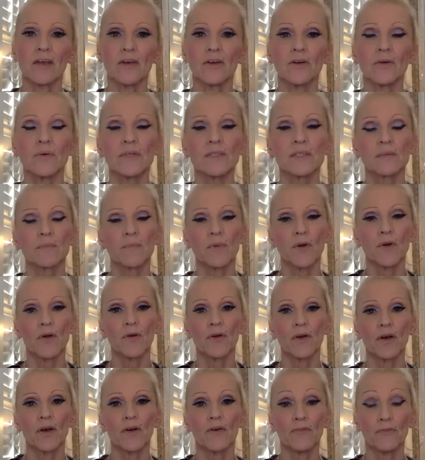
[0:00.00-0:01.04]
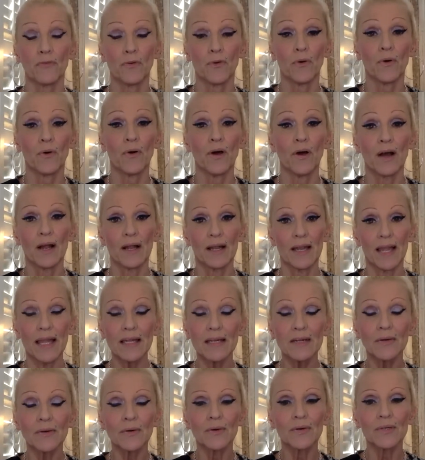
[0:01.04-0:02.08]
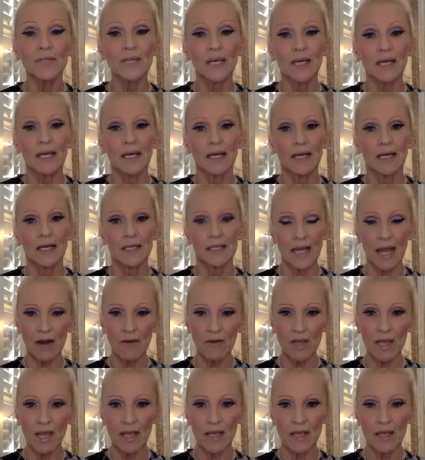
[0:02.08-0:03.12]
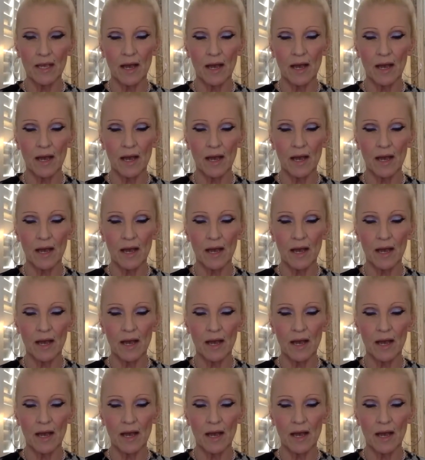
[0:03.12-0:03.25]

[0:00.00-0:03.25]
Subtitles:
who is the broker for Lendlord. And Arieh,